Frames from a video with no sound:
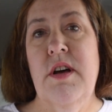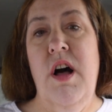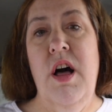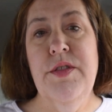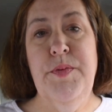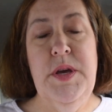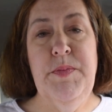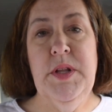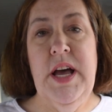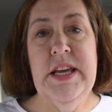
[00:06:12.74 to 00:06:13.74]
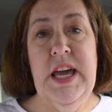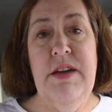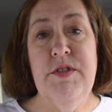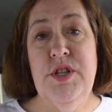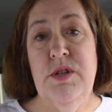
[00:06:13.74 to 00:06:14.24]
all the people I
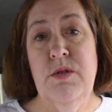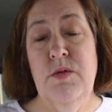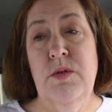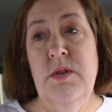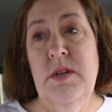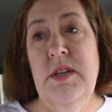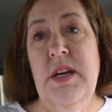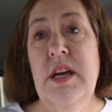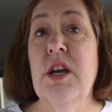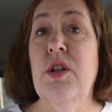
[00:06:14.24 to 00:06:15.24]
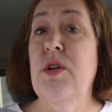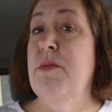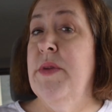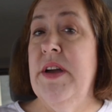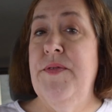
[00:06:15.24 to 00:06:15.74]
gave it to,
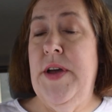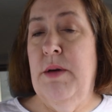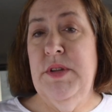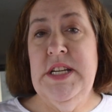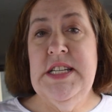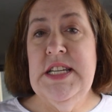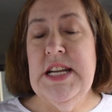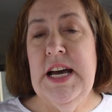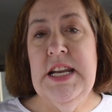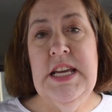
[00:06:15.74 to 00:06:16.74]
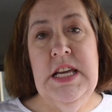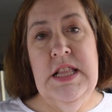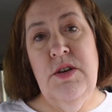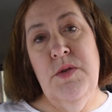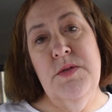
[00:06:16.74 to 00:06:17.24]
including my family, did not eat
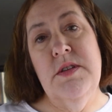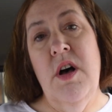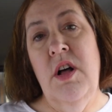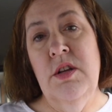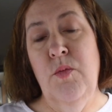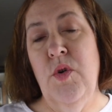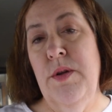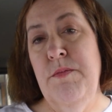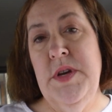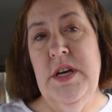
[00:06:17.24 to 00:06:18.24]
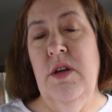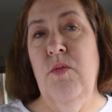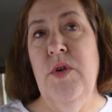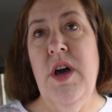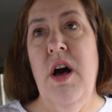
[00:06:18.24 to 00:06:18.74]
those all in one meal.
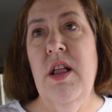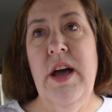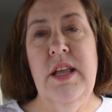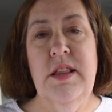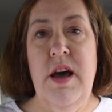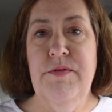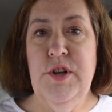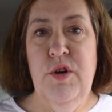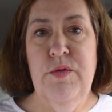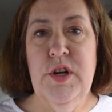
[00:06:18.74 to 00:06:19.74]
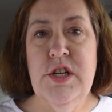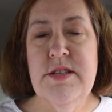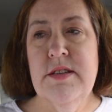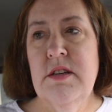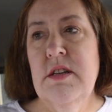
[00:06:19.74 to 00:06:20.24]
We all had
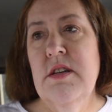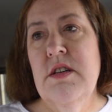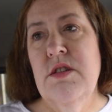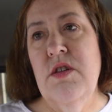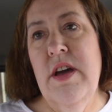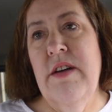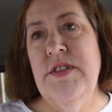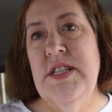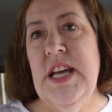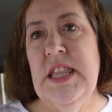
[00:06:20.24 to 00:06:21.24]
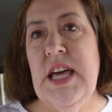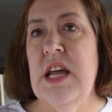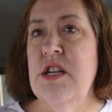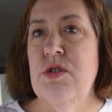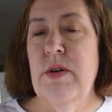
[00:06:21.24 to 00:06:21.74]
leftovers. So you have to take
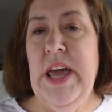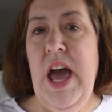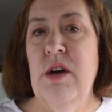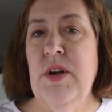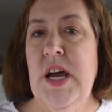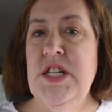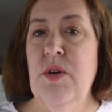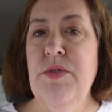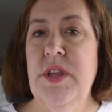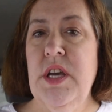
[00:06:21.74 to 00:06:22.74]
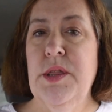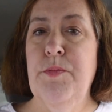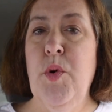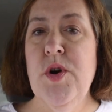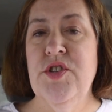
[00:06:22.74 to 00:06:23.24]
that into account. I don't think the
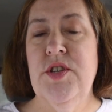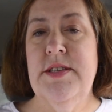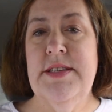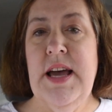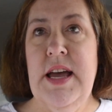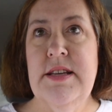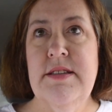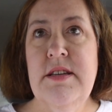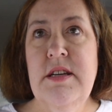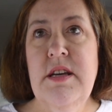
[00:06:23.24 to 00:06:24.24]
portion size